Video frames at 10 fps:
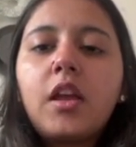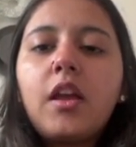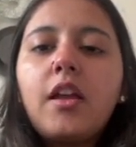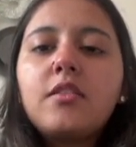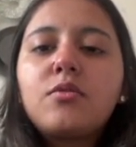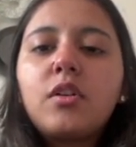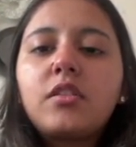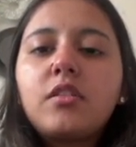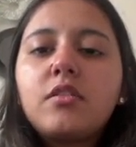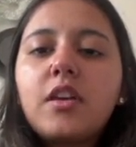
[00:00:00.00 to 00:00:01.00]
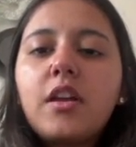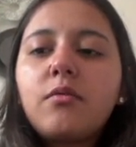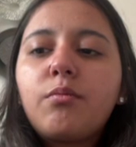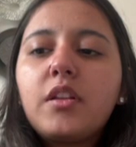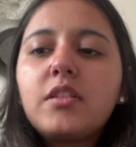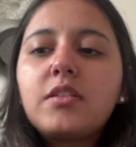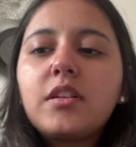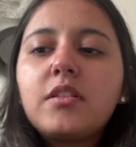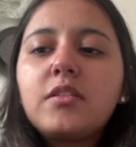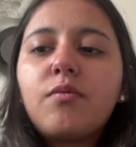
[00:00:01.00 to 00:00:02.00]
Instructors and Princeton's